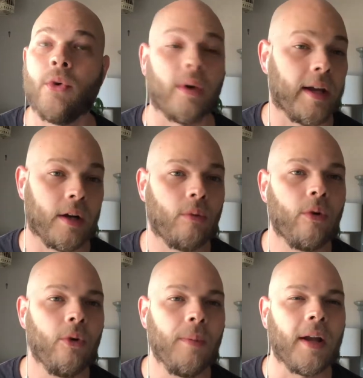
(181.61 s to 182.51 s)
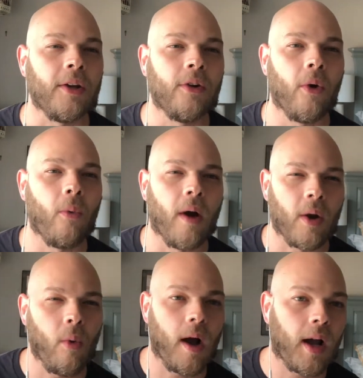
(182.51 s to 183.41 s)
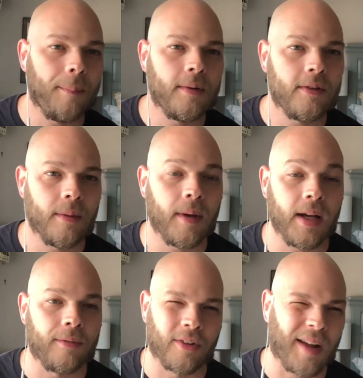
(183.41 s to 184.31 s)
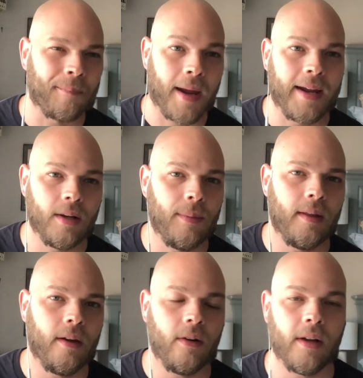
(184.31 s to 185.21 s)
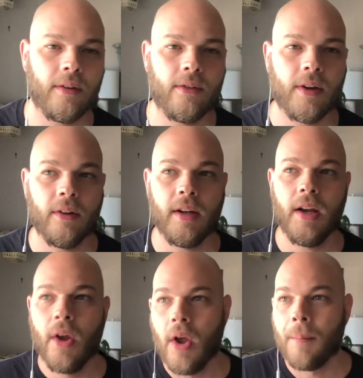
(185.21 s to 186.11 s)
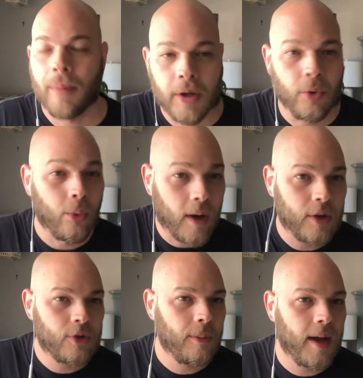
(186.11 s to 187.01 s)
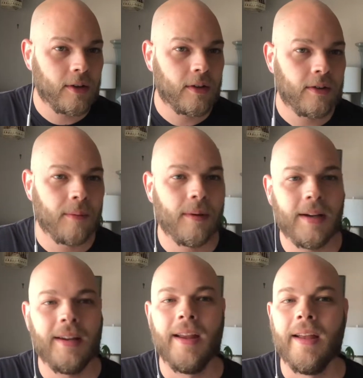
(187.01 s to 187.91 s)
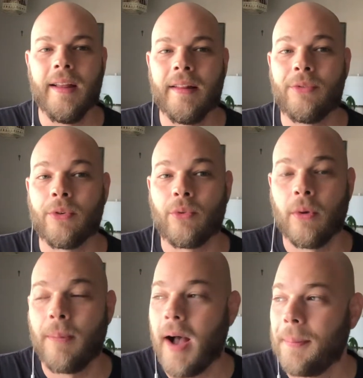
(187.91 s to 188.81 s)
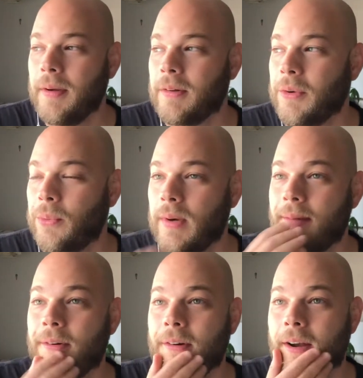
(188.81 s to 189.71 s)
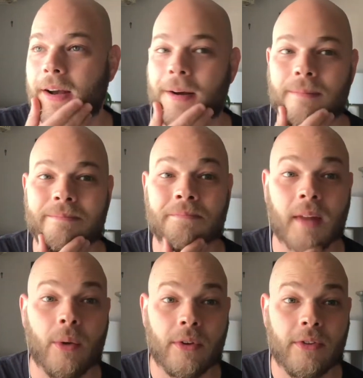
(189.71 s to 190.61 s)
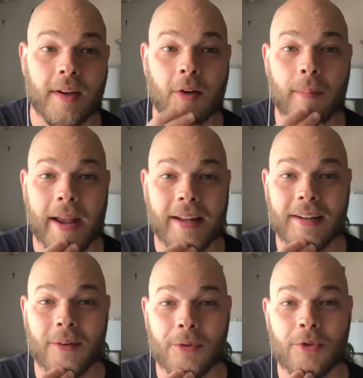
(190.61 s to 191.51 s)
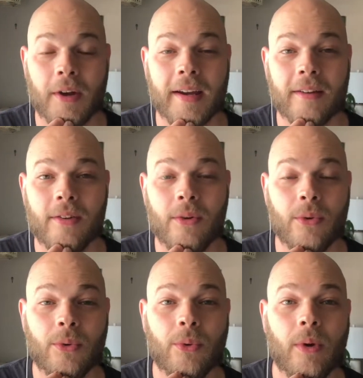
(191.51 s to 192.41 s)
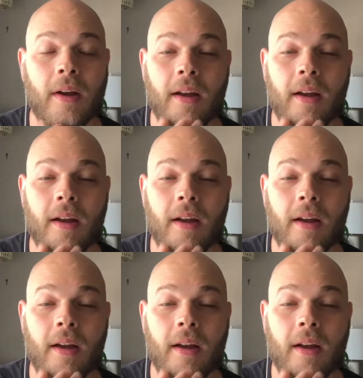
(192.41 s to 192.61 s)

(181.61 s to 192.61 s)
you're in a room and you don't want to walk up to somebody, if you're not paid to be there necessarily, but you want to show magic to somebody. This was real popular whenever I was a single man and I was trying to